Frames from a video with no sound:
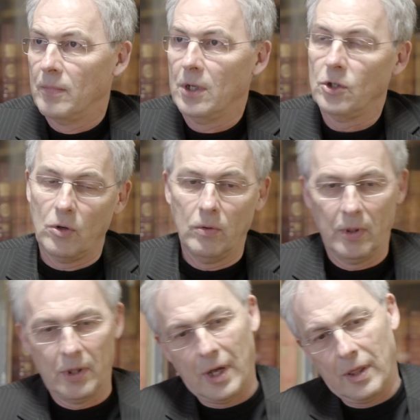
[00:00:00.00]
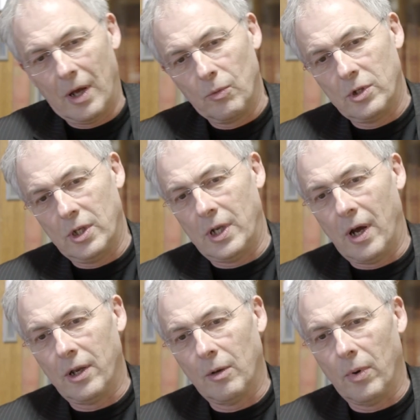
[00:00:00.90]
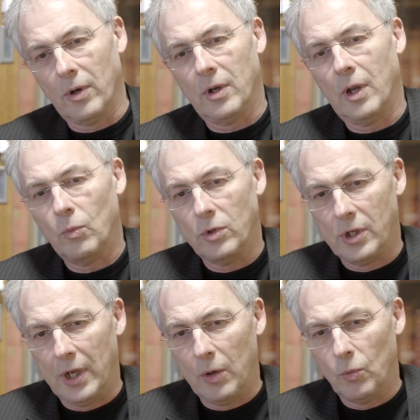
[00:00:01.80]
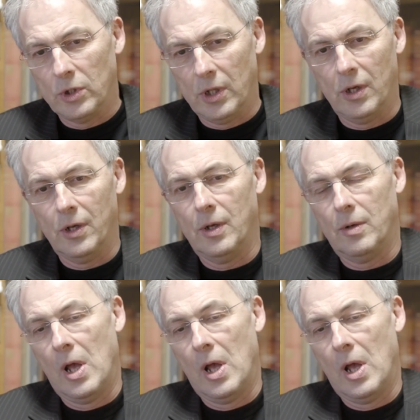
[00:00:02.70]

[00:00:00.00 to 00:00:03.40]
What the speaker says: So that was the starting point, that it was the